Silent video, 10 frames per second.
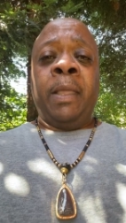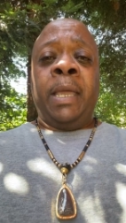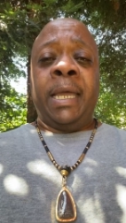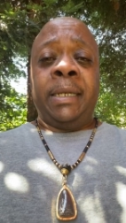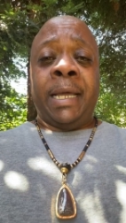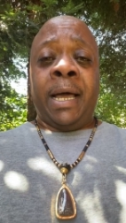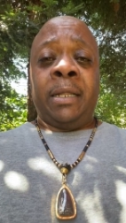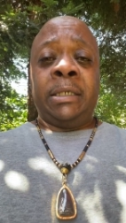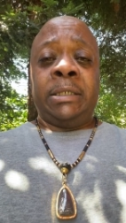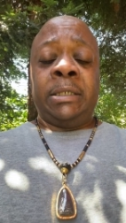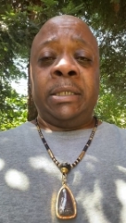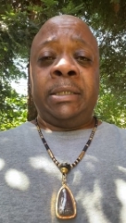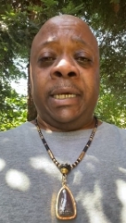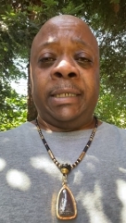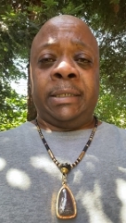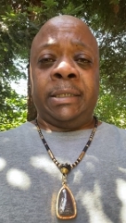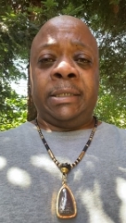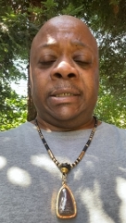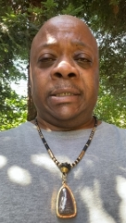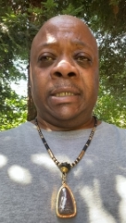in Dallas,
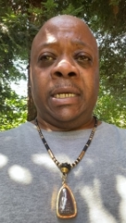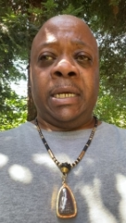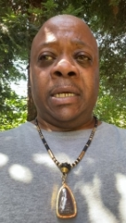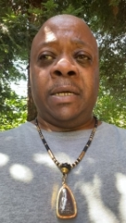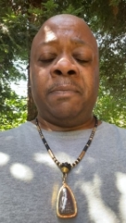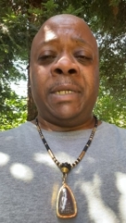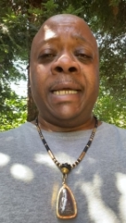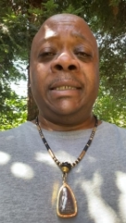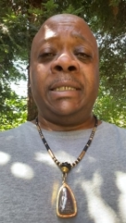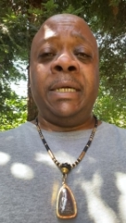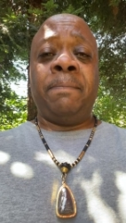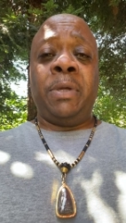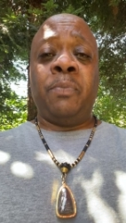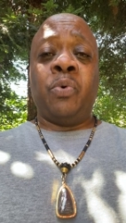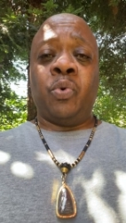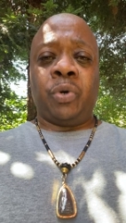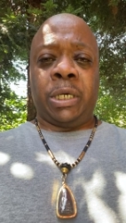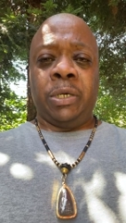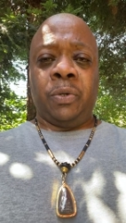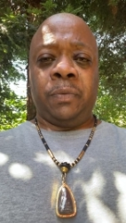Texas. 19 people were
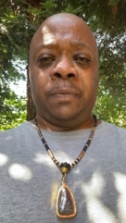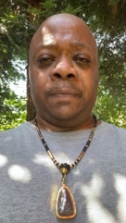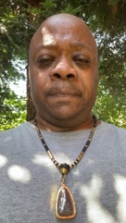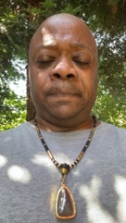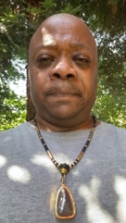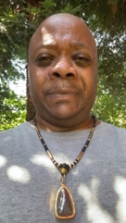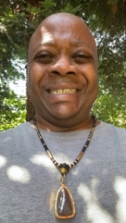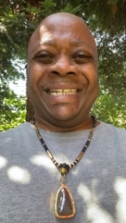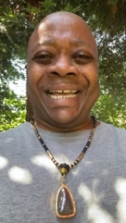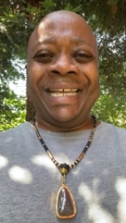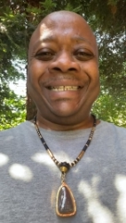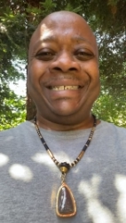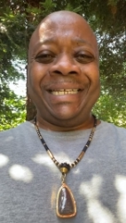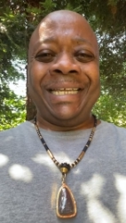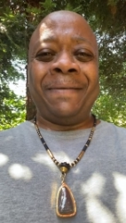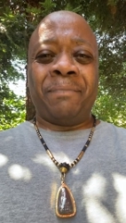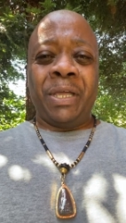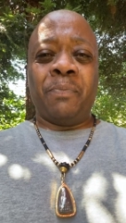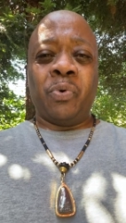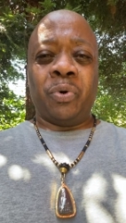killed. 19
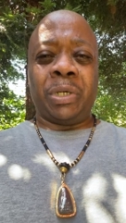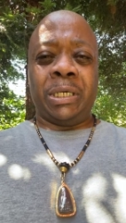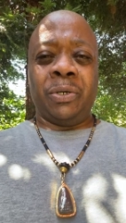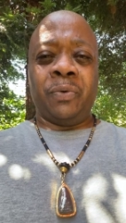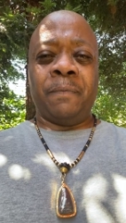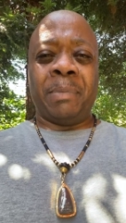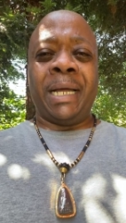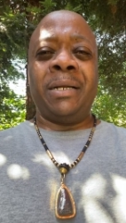people were killed by